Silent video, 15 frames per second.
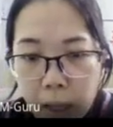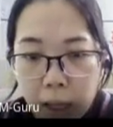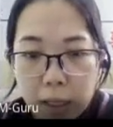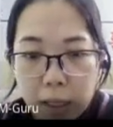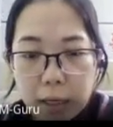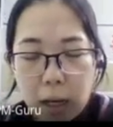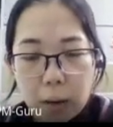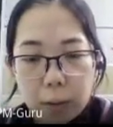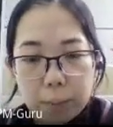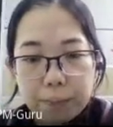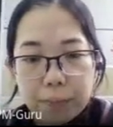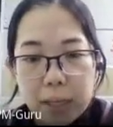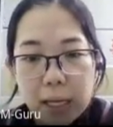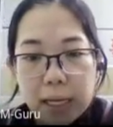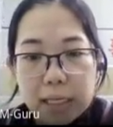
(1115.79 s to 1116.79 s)
Now,
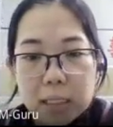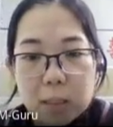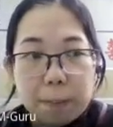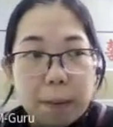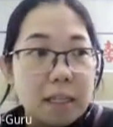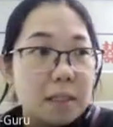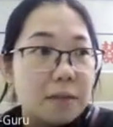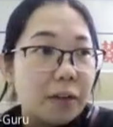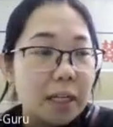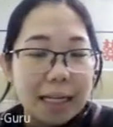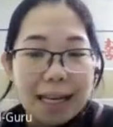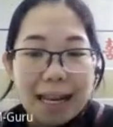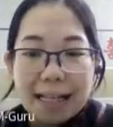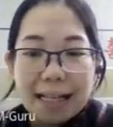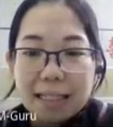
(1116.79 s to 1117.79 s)
specific
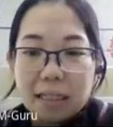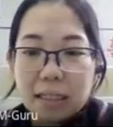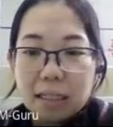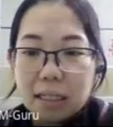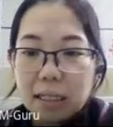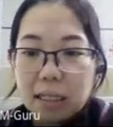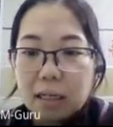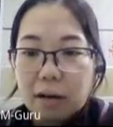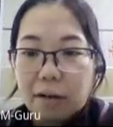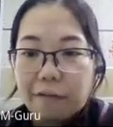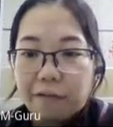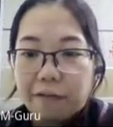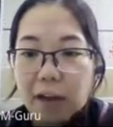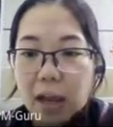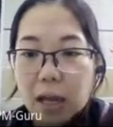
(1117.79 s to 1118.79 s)
latent heat of
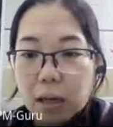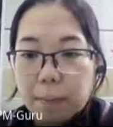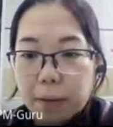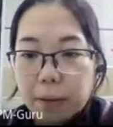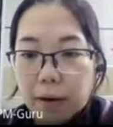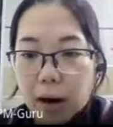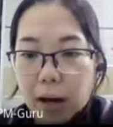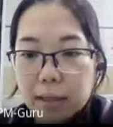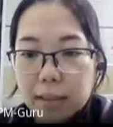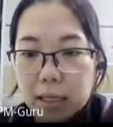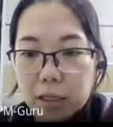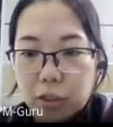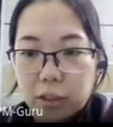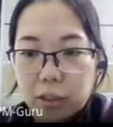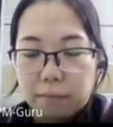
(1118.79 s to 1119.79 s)

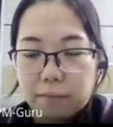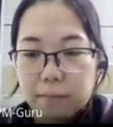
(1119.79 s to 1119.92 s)
vaporization